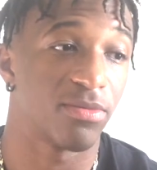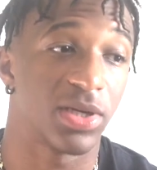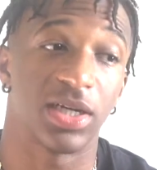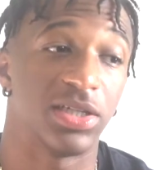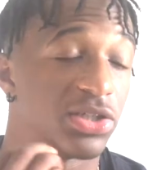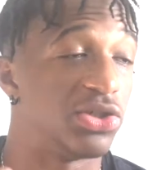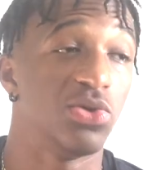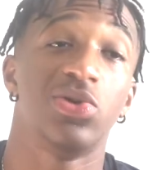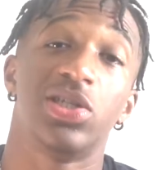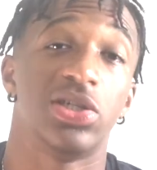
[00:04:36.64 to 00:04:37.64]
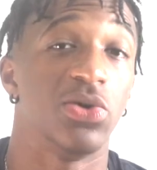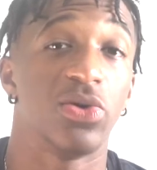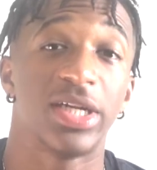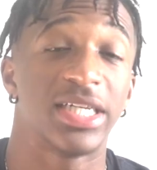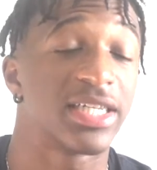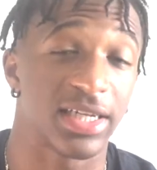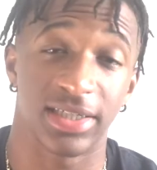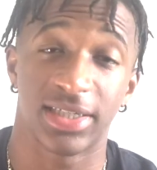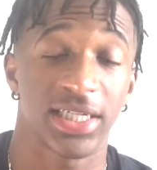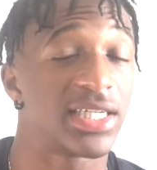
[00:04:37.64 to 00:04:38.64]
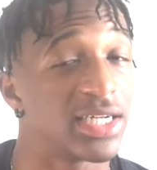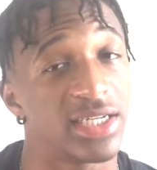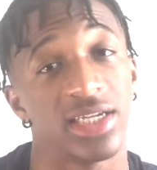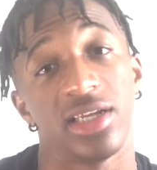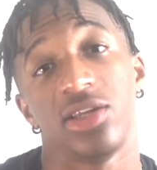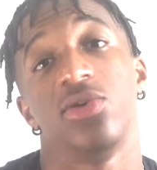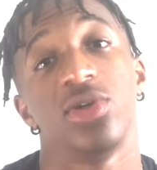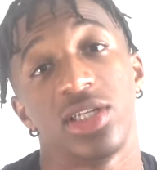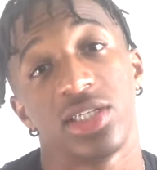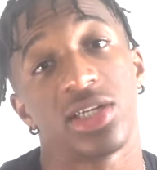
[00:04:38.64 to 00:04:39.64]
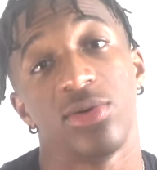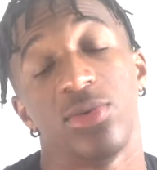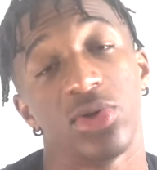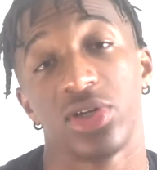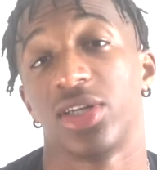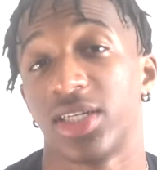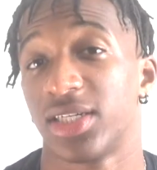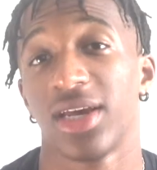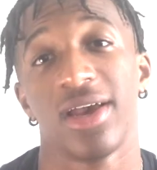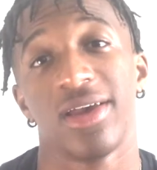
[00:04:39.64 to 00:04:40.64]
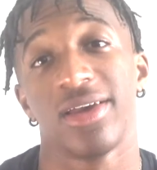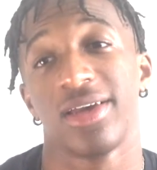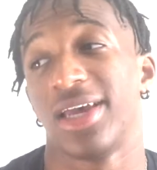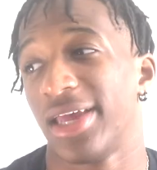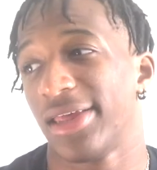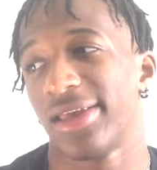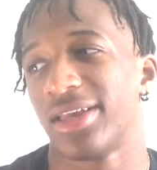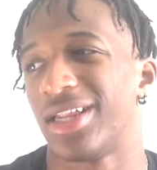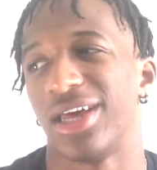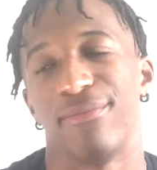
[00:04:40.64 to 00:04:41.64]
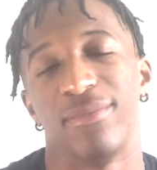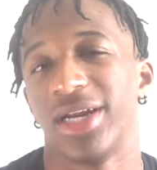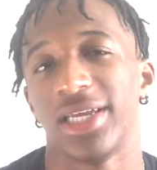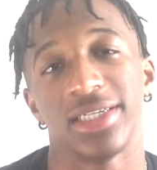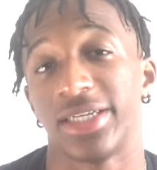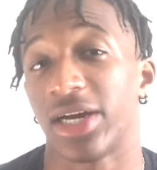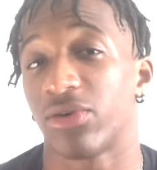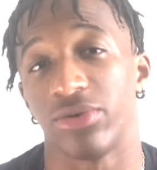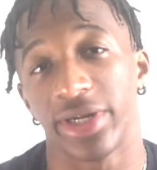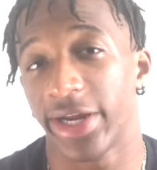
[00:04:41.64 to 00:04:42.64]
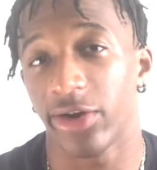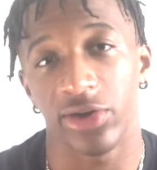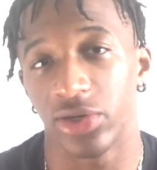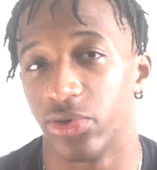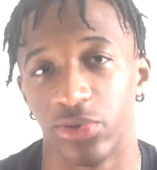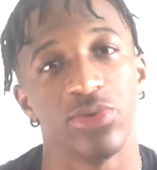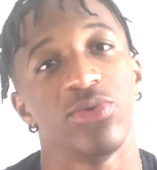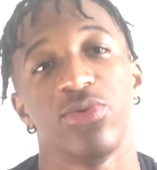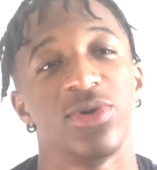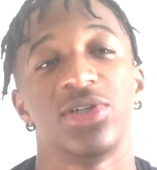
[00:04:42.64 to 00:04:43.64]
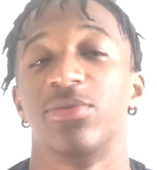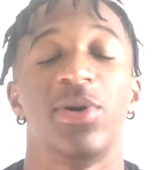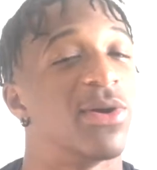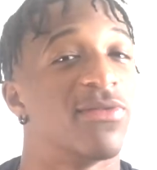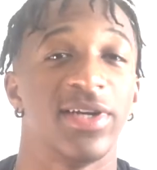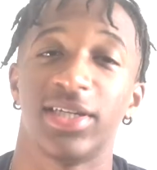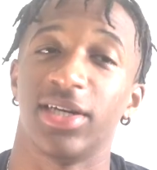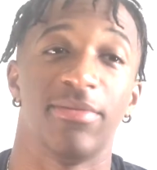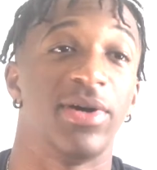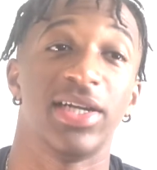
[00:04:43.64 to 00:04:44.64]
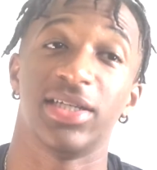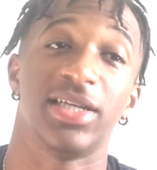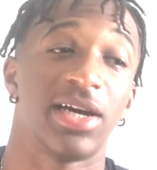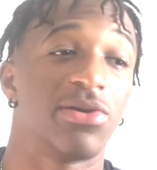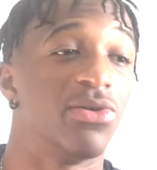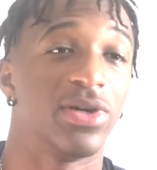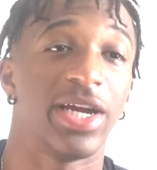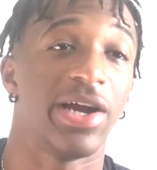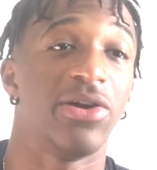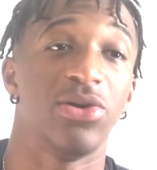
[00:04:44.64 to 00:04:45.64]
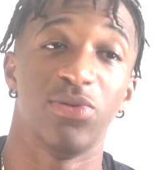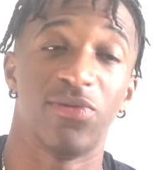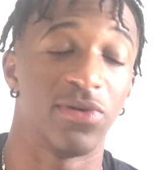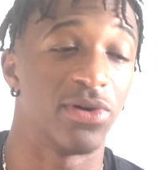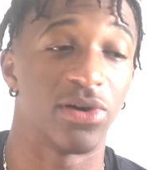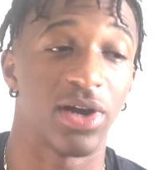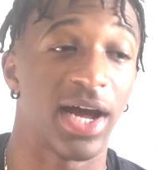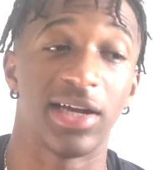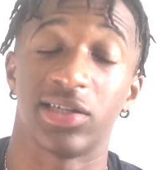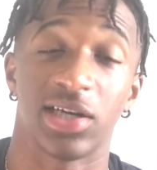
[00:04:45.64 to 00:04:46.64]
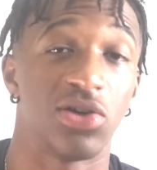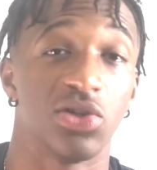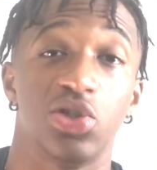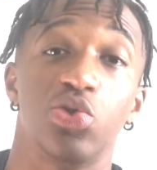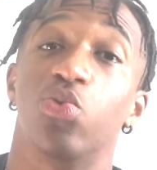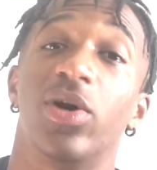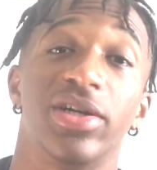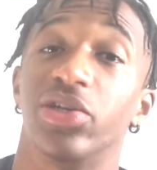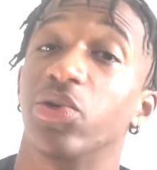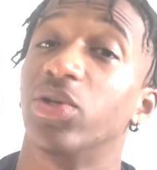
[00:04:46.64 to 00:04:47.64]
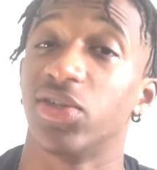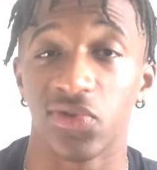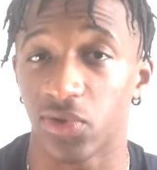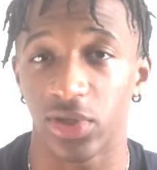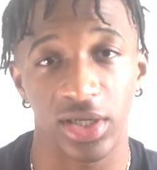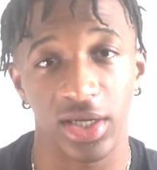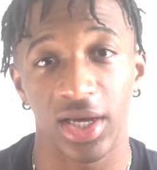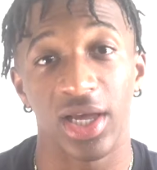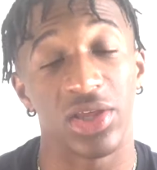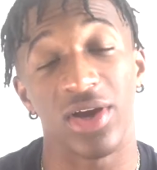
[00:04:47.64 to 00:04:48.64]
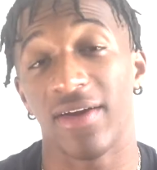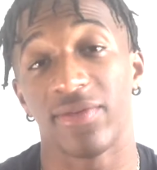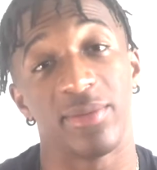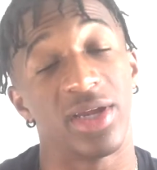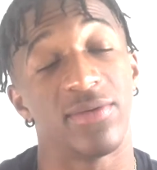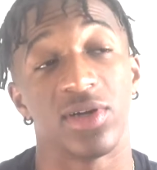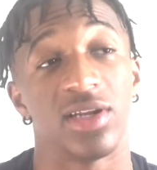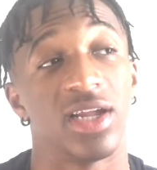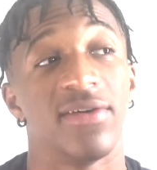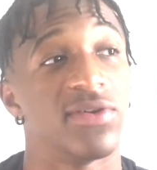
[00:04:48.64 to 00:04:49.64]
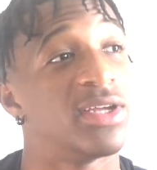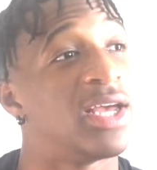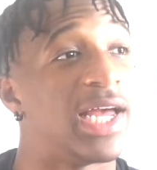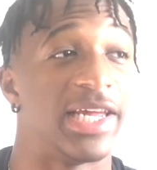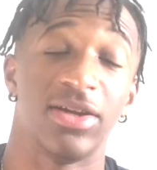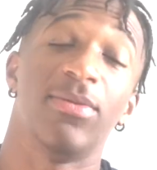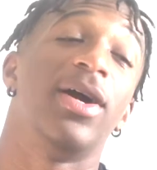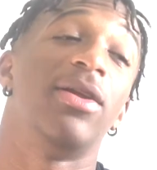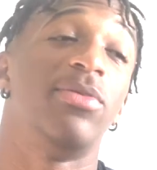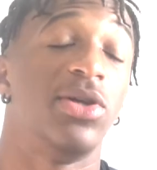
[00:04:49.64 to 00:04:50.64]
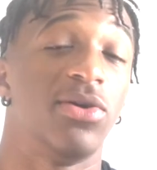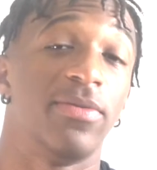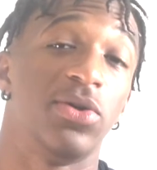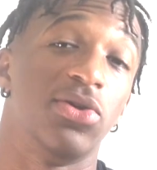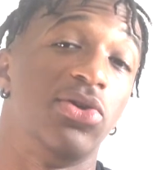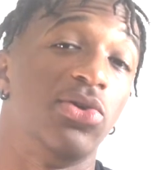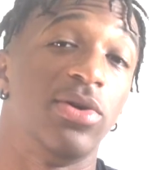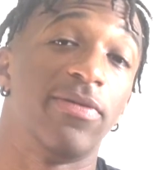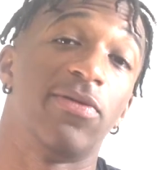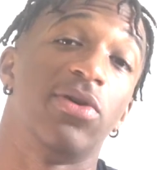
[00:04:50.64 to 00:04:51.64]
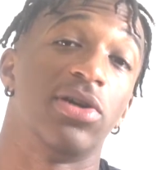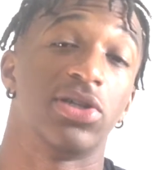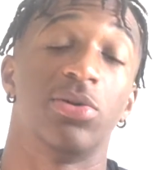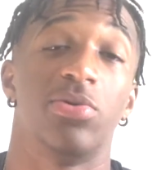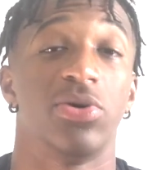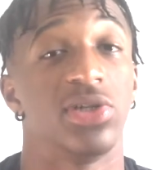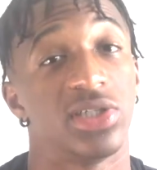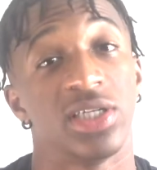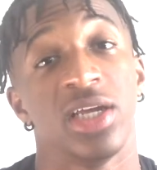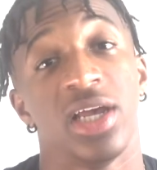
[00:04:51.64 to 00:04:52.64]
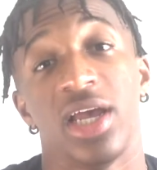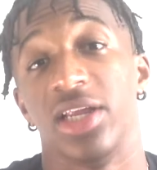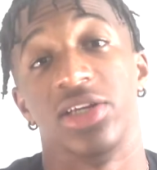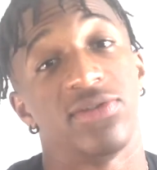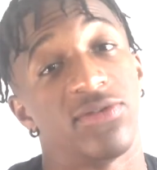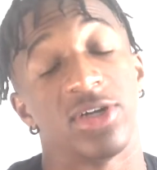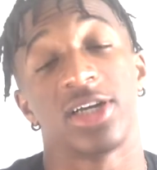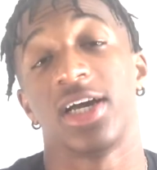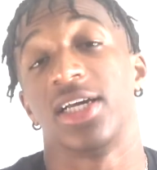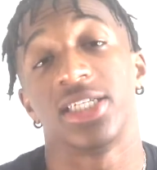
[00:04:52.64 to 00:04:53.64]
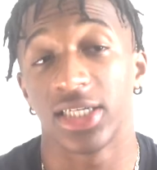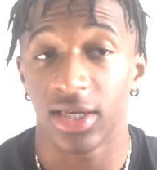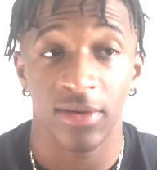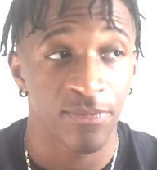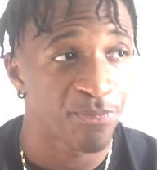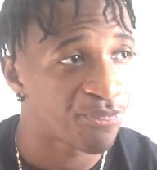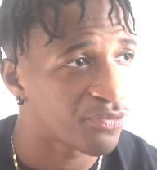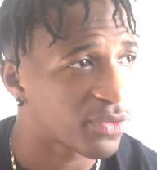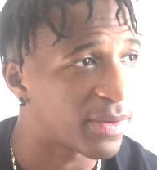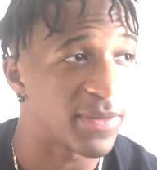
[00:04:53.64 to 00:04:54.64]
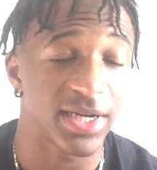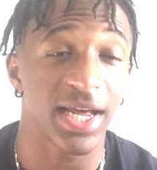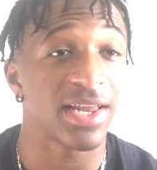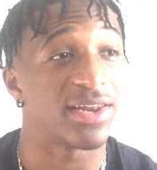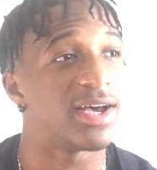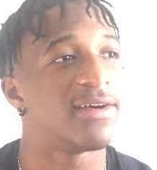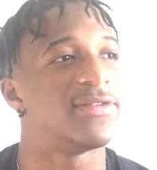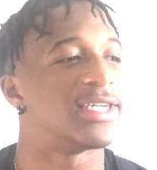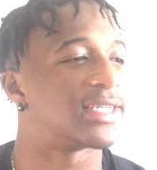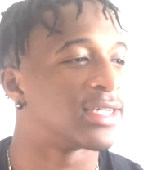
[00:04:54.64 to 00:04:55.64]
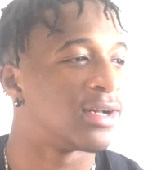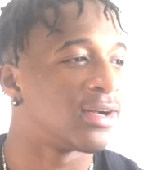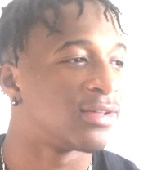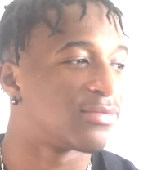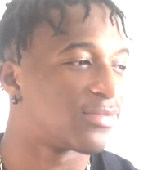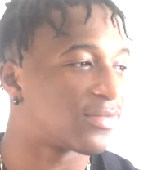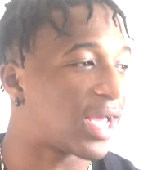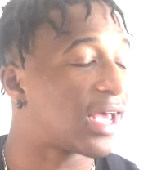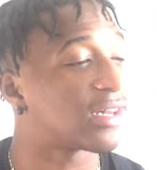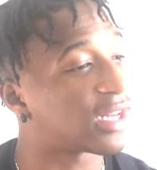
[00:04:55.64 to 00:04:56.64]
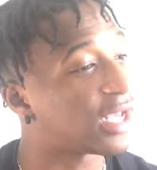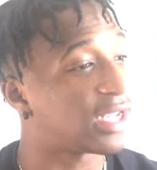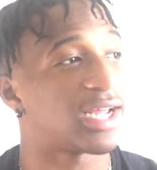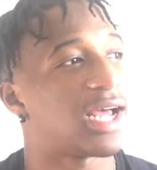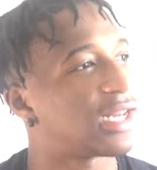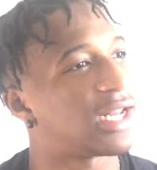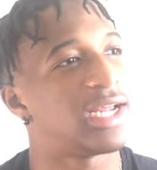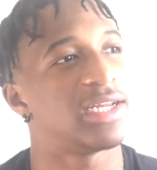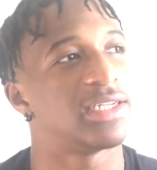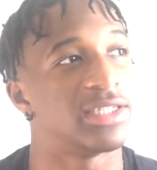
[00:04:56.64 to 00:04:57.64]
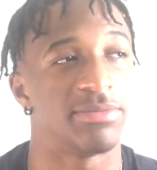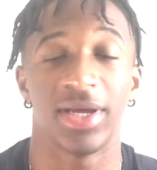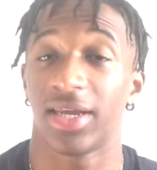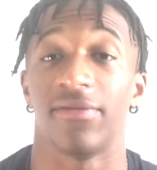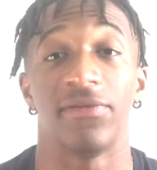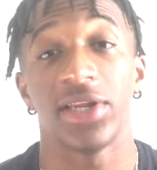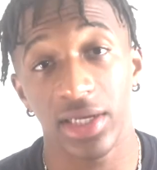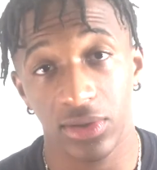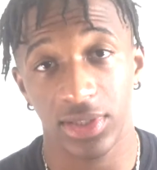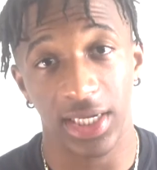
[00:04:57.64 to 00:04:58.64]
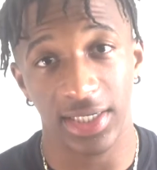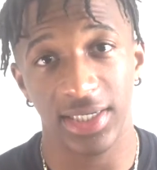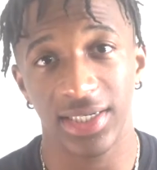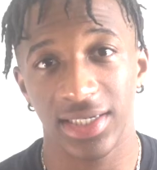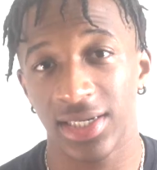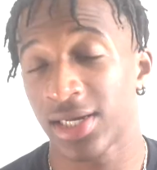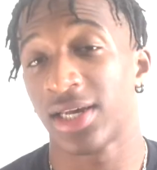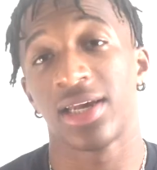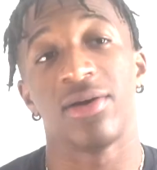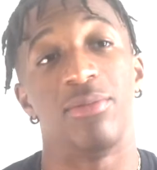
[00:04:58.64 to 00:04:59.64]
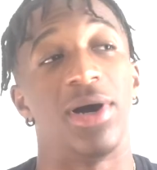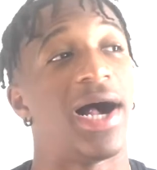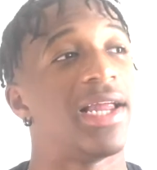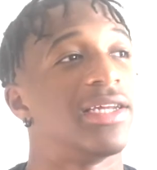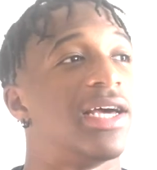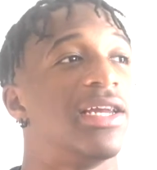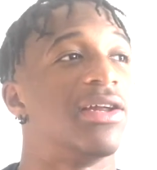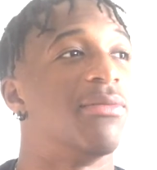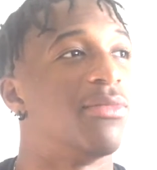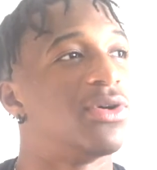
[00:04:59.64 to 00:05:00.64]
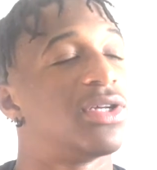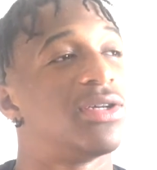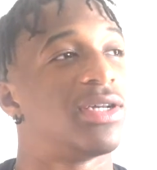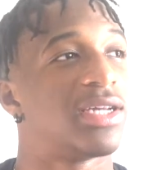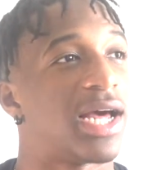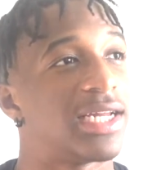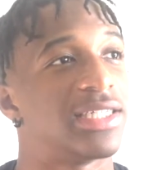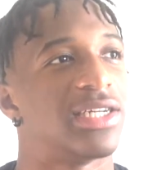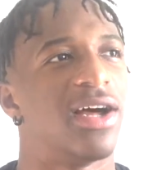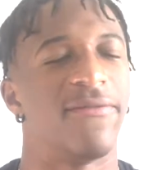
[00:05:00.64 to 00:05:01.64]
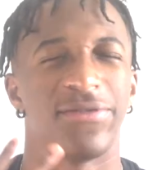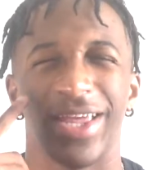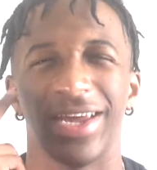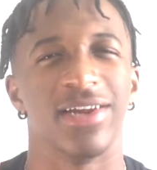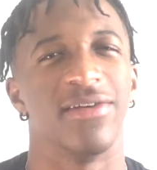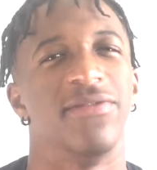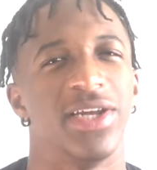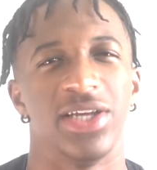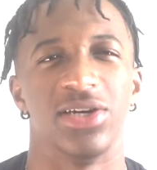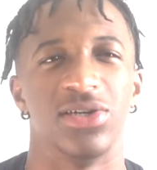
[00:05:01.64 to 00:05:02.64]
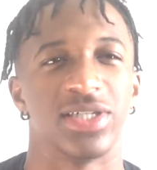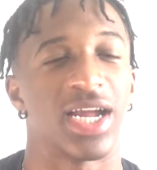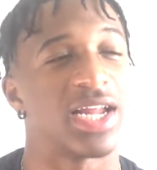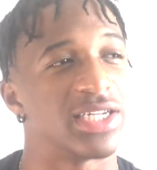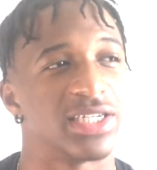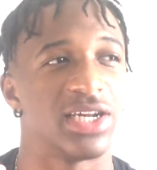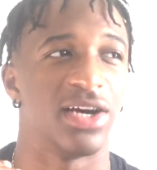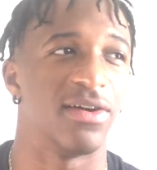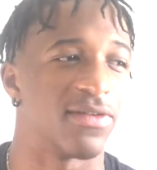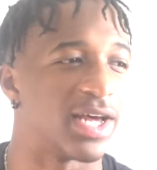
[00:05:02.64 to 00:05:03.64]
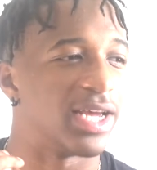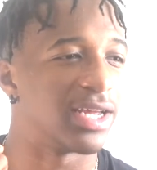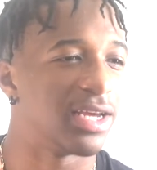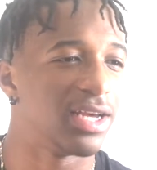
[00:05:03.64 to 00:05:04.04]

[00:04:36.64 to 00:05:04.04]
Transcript: because you just doing this consistently, you just keep on doing this, like, money is not gonna carry you. What's your motivation? Money is not going to carry you for as long as you want to do this for it. You have to be able to love it, and you better be able to do it for the supporters and just for the content. Because I love this. I like this making videos like this, but I like them most. I just love thinking of videos. So I just love like